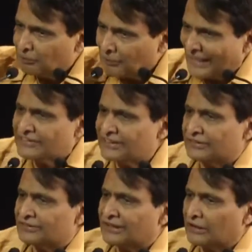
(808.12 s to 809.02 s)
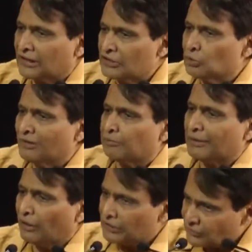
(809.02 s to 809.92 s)
prices that consumer
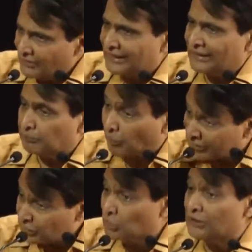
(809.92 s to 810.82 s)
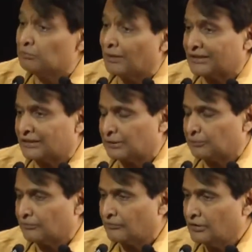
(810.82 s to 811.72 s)
pay also will get positively impacted,
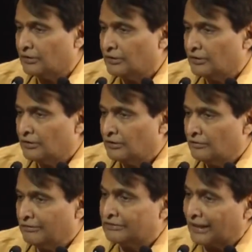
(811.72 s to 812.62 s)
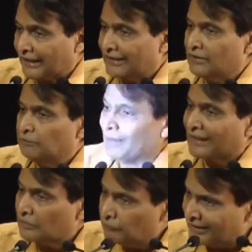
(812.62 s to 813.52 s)
which will again
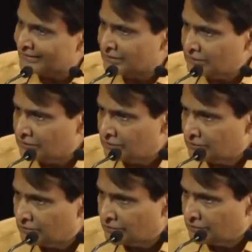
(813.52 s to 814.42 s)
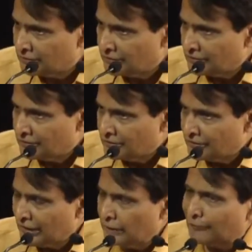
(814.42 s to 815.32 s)
impact inflation.
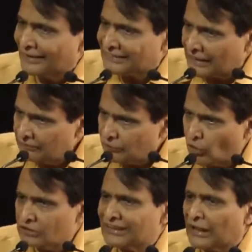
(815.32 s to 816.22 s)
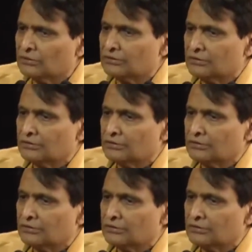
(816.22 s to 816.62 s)
Inflation goes down,